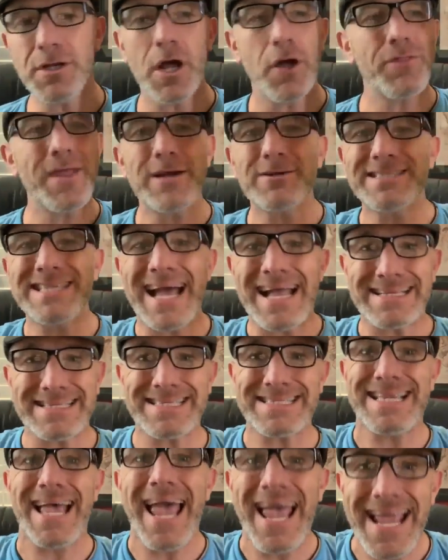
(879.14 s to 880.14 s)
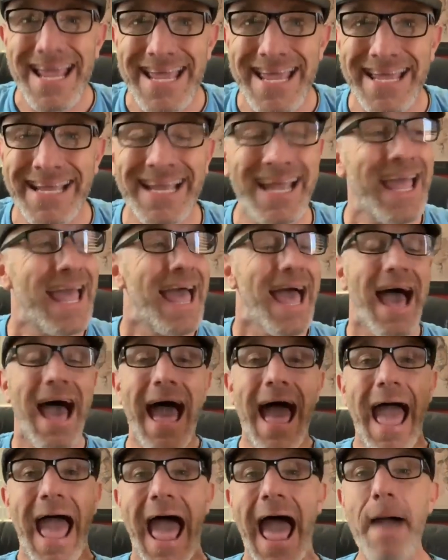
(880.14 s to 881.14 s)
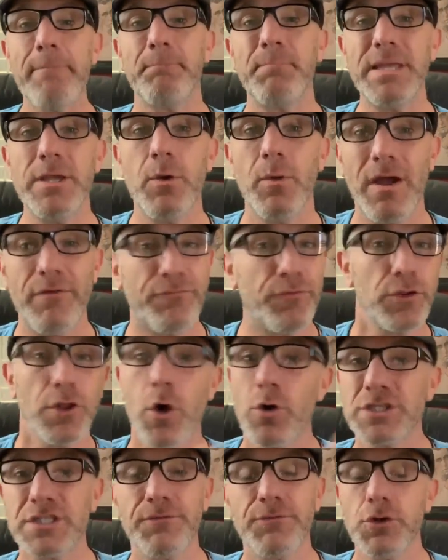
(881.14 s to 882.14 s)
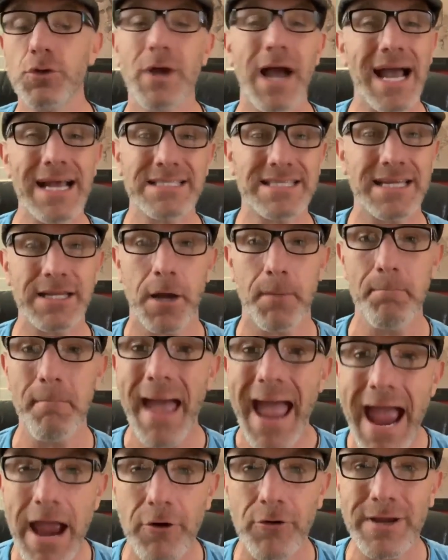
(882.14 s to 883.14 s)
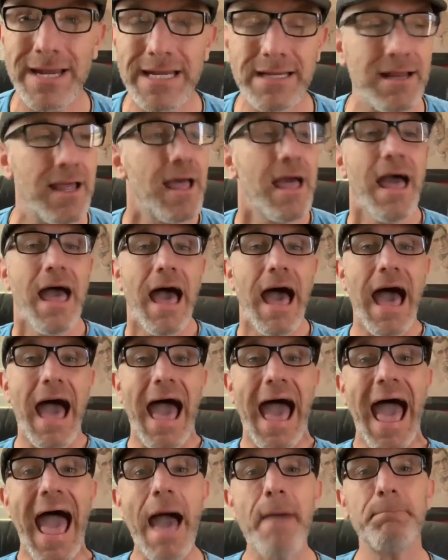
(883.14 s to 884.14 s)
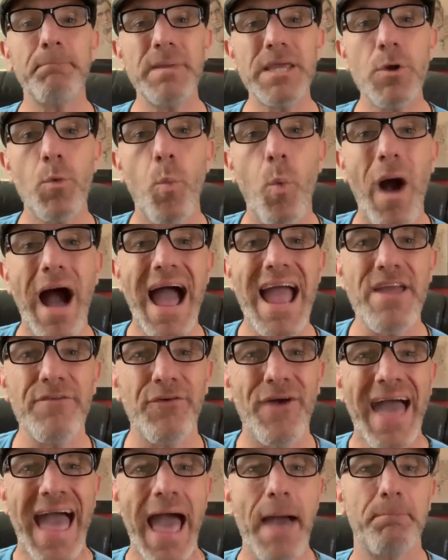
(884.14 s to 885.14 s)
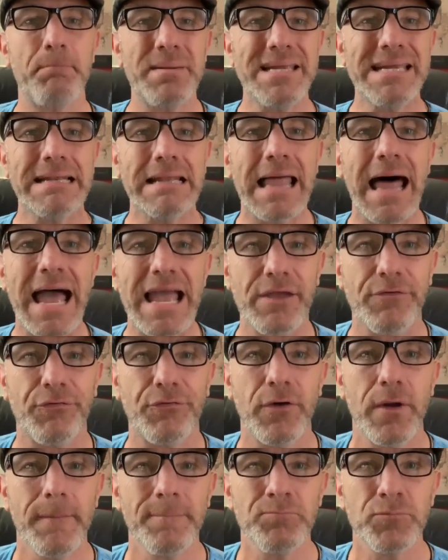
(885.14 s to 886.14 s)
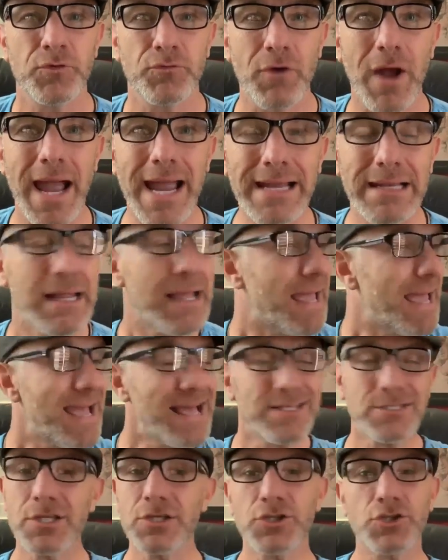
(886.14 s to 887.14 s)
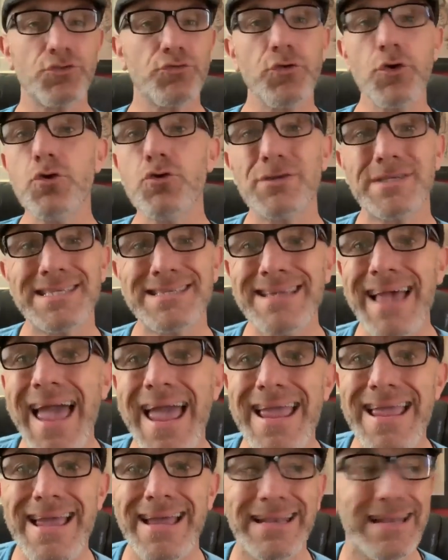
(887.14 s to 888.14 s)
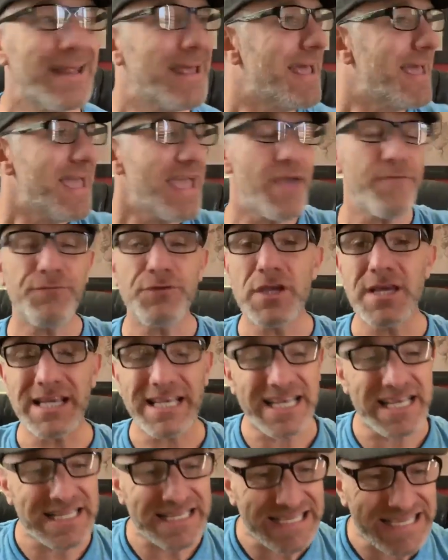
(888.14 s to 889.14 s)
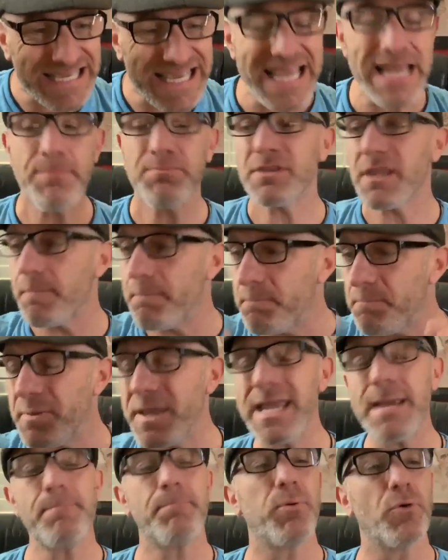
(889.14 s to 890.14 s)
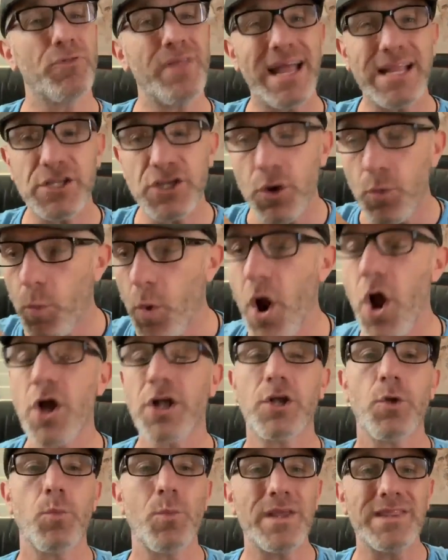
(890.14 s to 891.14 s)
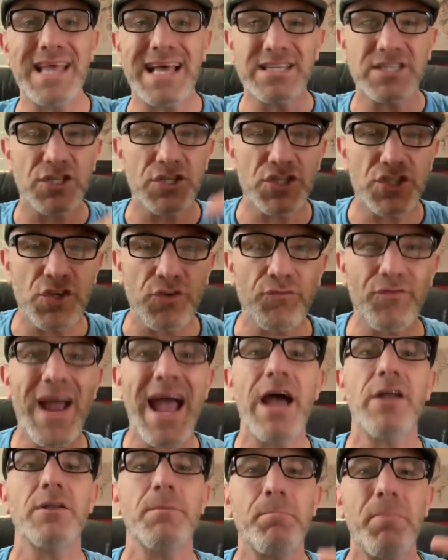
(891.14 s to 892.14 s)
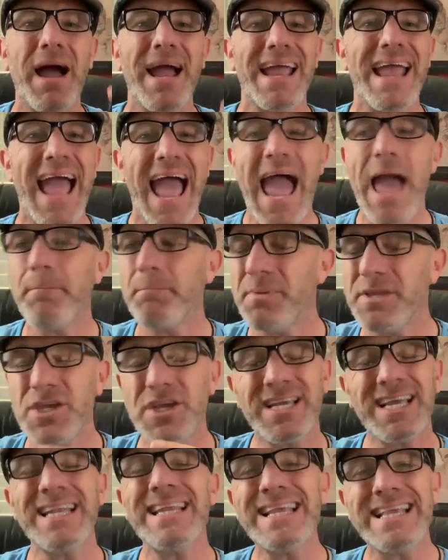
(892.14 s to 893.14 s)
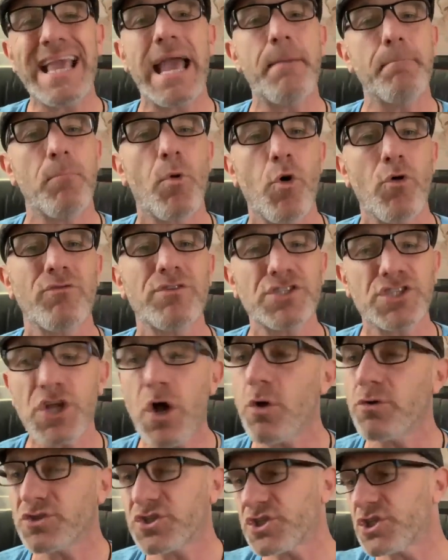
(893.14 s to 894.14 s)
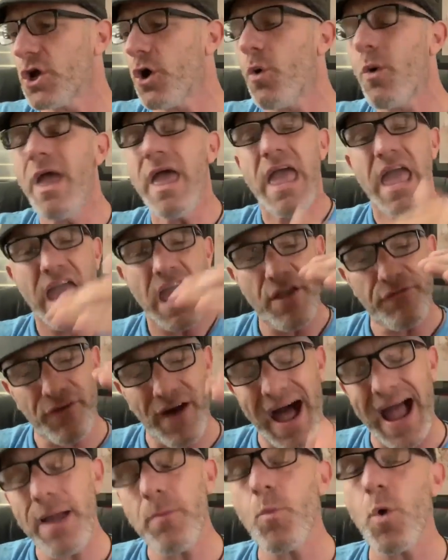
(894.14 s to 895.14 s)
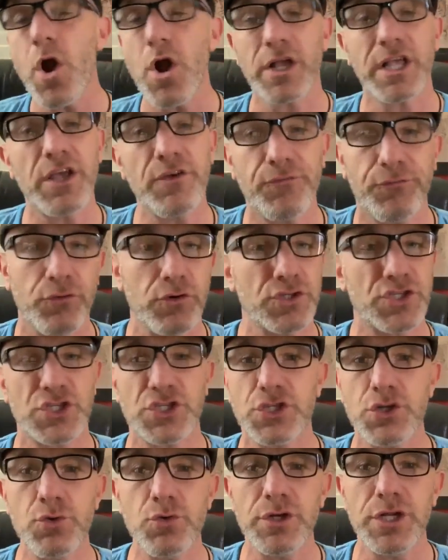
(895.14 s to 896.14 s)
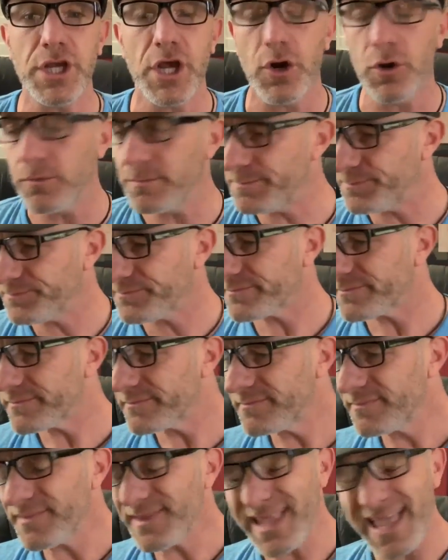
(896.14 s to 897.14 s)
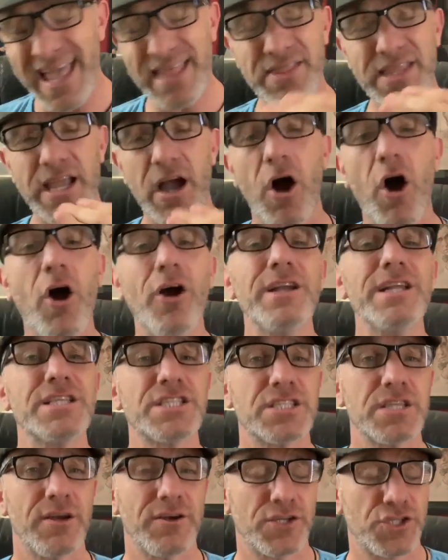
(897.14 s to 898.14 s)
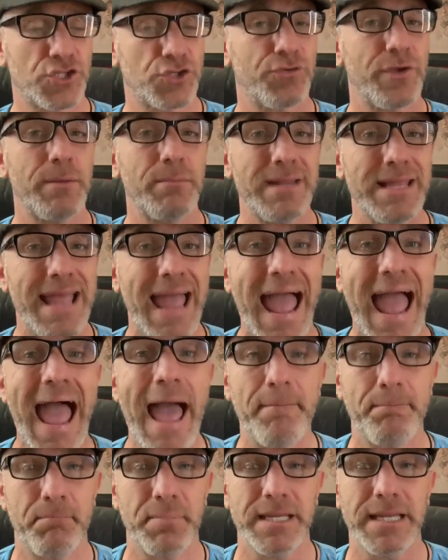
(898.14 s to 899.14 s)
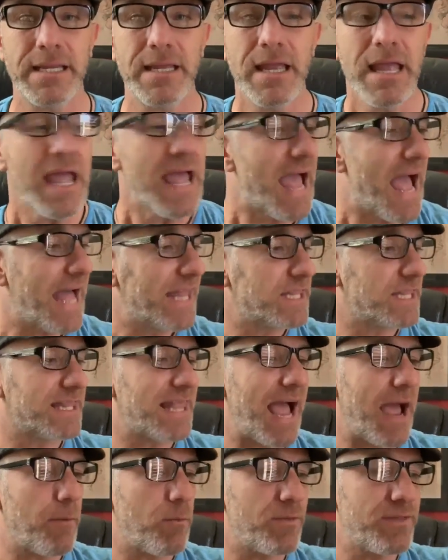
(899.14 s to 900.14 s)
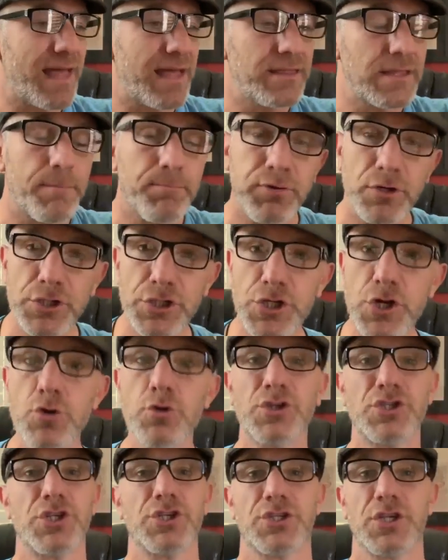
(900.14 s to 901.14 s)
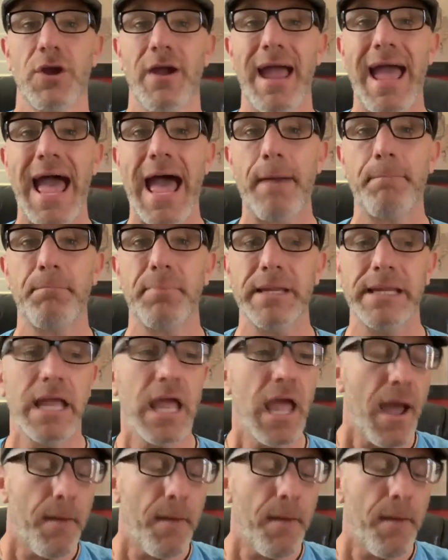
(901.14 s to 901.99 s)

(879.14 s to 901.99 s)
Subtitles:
know, there's that saying, a happy, for those of you guys that are married, a happy wife, happy life, right? It's a true saying. If you can keep the people that you're working with that's surrounded by happy, you're going to get more results. So if I'm working for a studio And the artists are extremely happy, and that then the producers are happy.